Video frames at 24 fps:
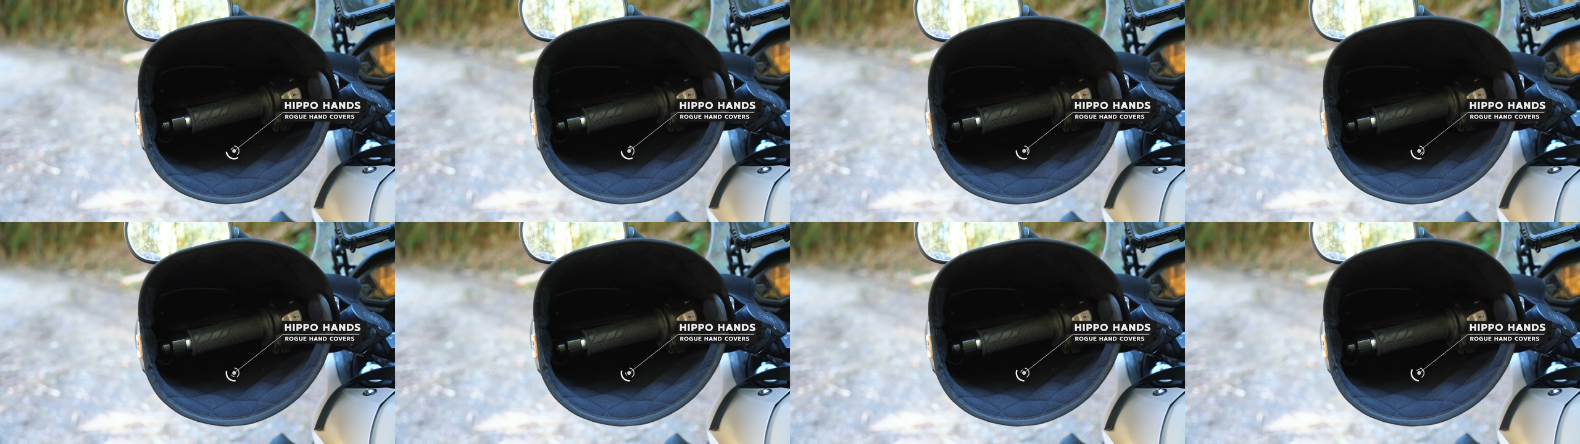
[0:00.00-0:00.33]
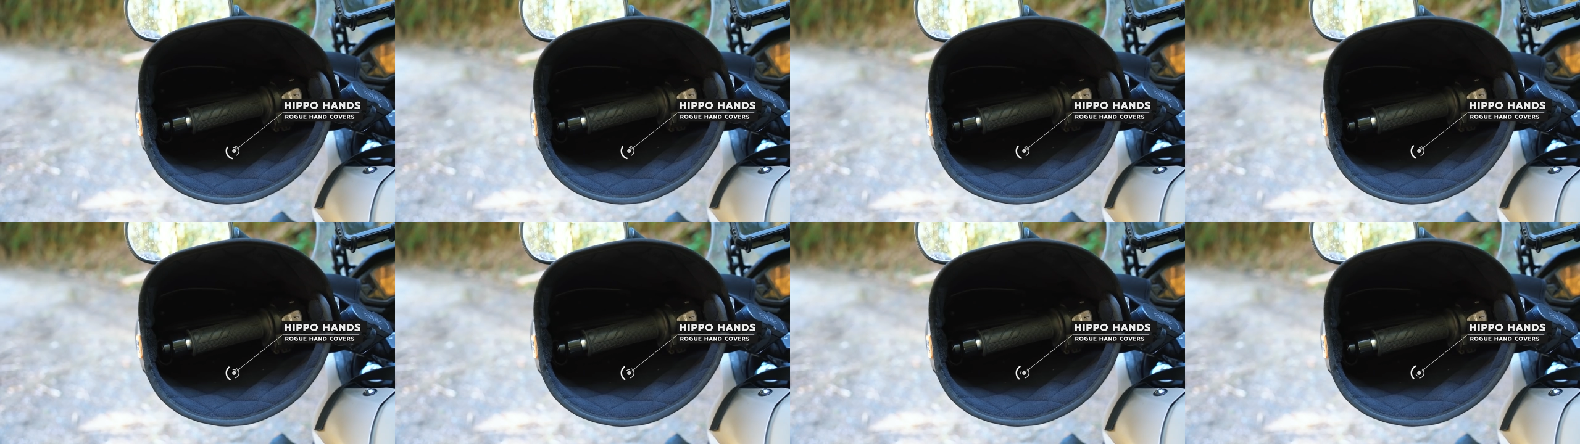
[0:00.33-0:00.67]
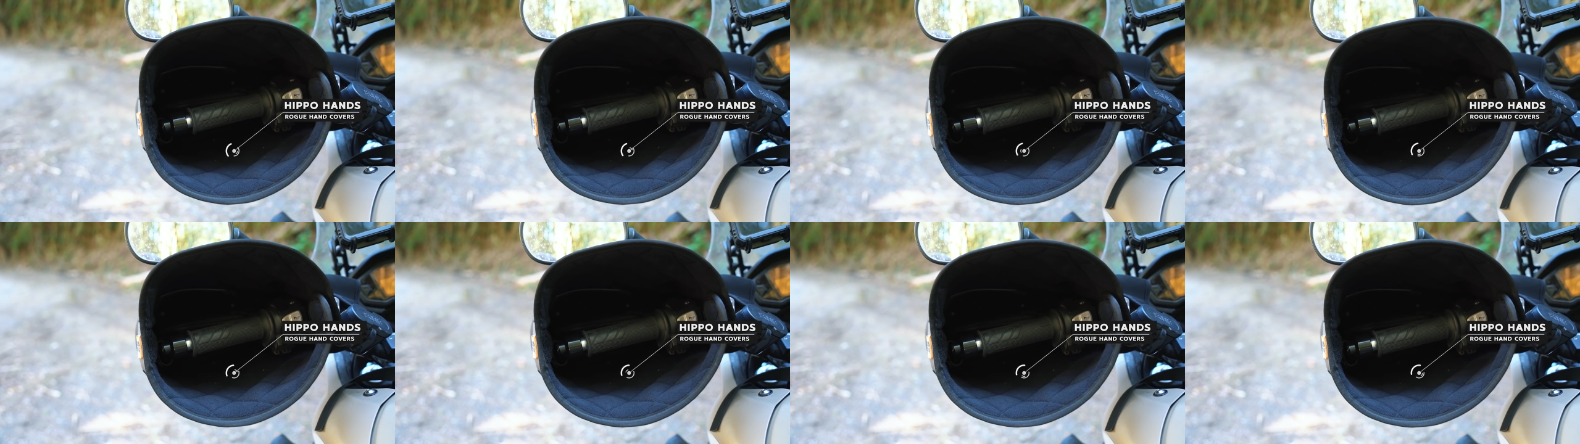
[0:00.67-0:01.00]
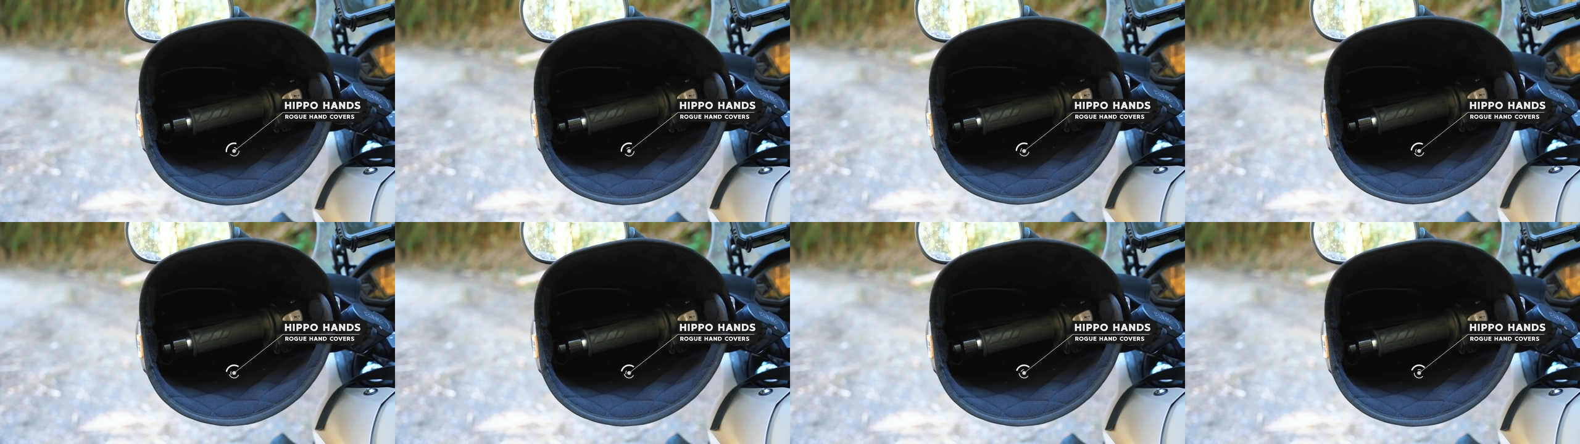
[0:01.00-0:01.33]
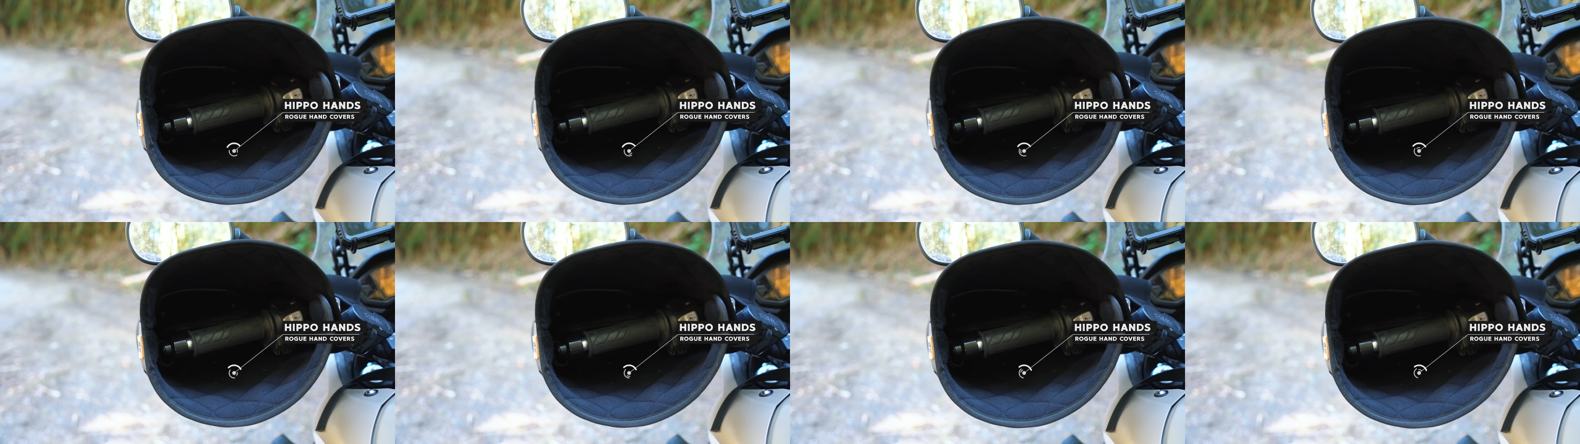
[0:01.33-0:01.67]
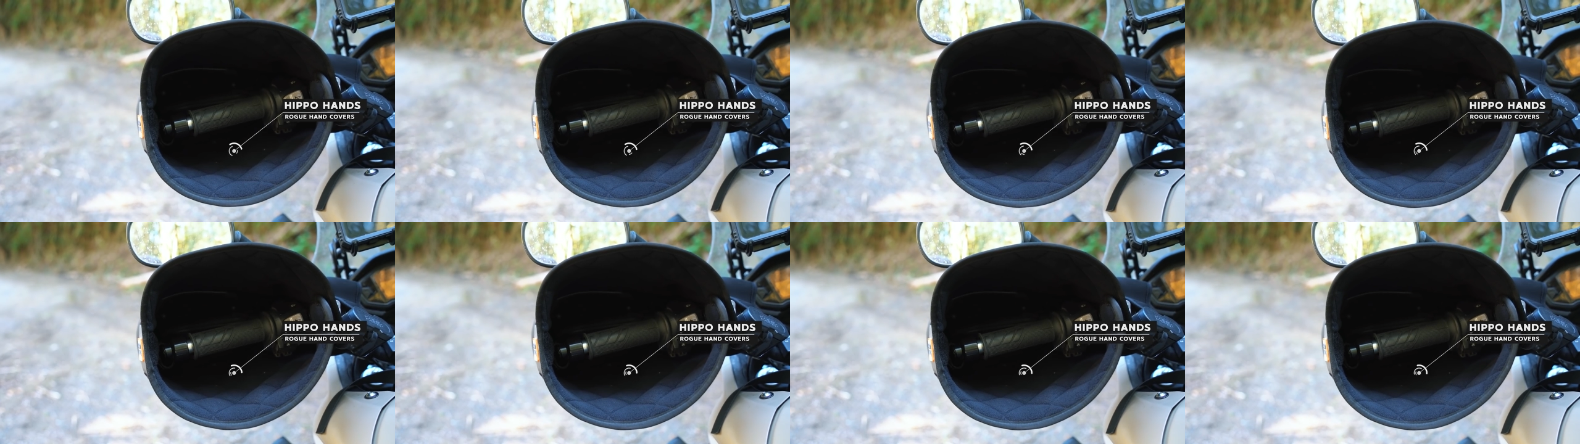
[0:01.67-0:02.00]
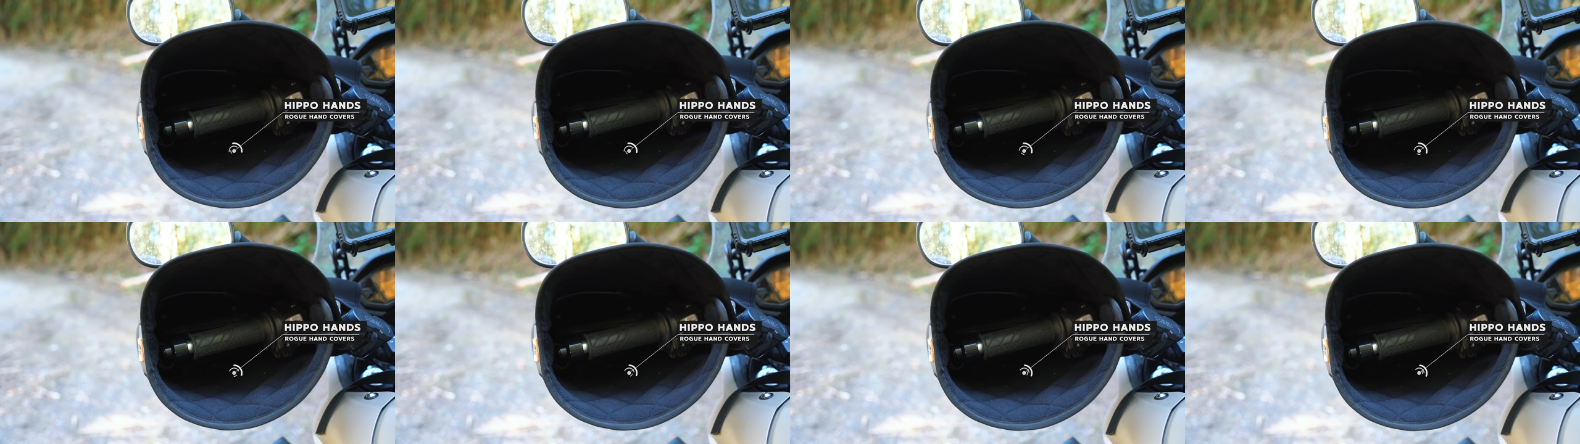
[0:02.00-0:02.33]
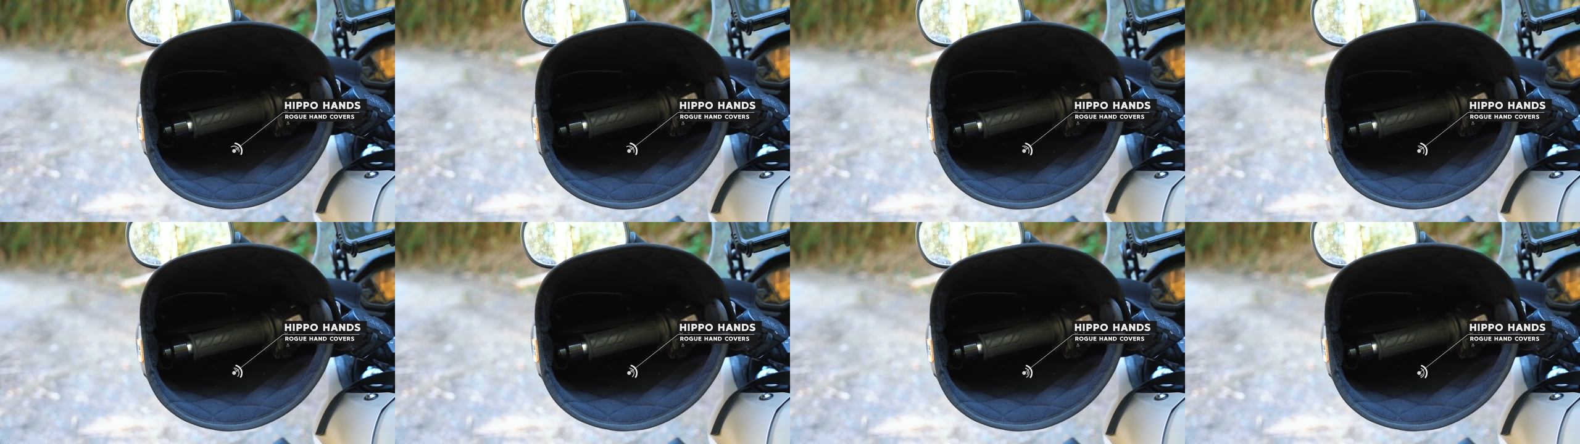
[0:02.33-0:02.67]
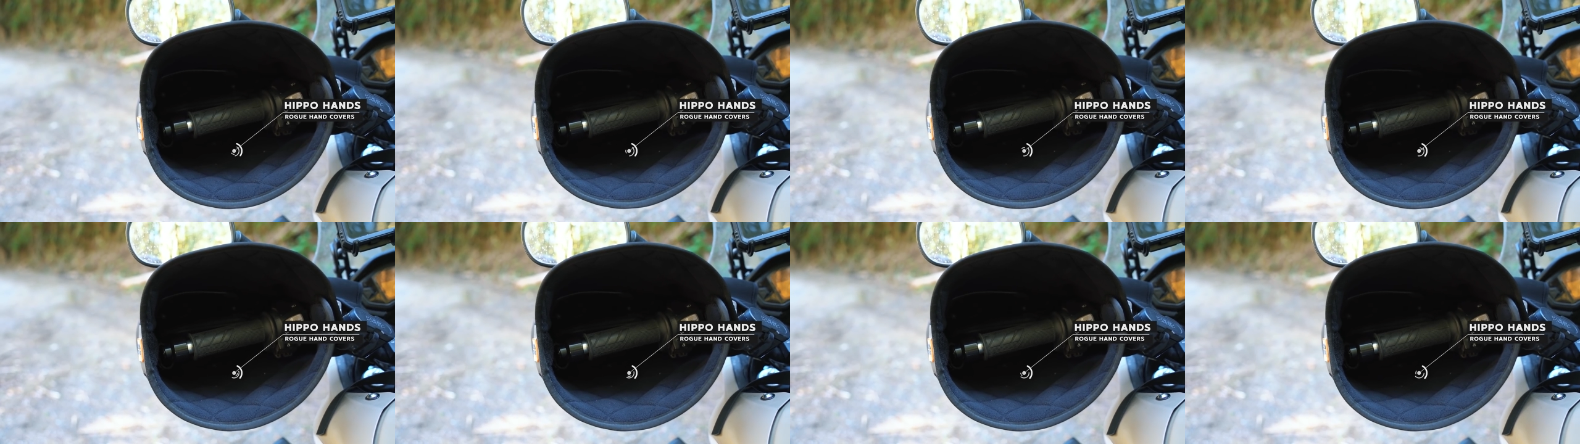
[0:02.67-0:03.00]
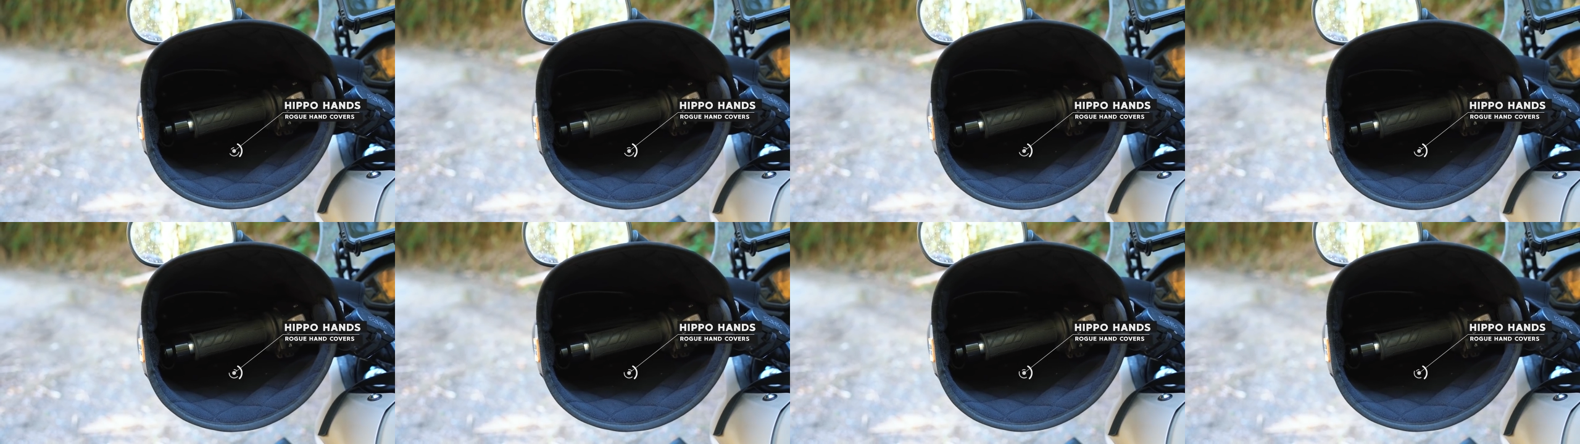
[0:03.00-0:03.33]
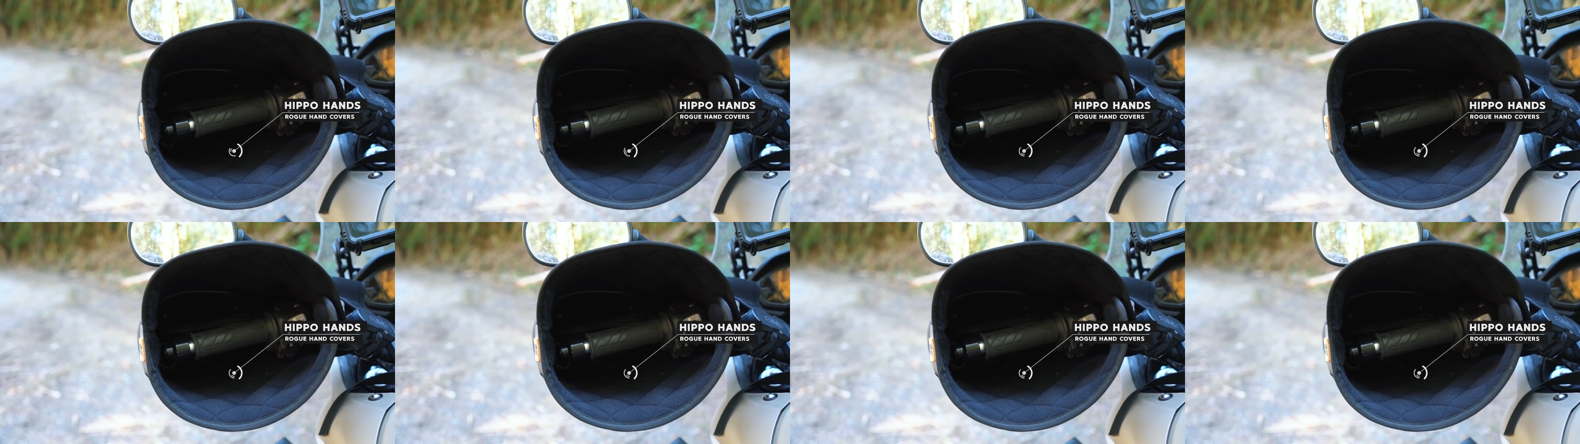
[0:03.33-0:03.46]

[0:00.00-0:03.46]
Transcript: [unreadable: no face in view]